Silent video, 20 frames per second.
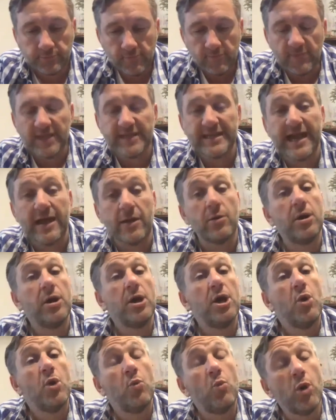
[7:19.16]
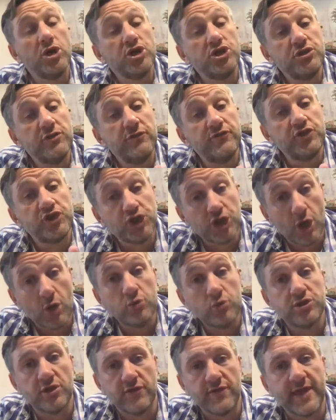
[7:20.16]
Okay. Now, once you've
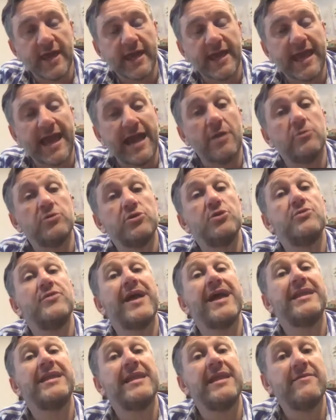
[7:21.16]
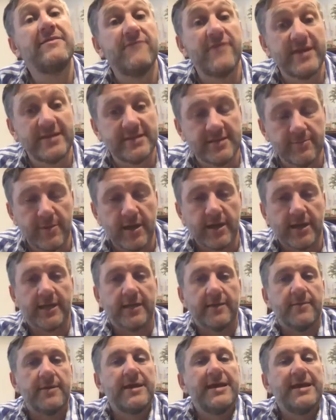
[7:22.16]
chosen the account, you then invest the money.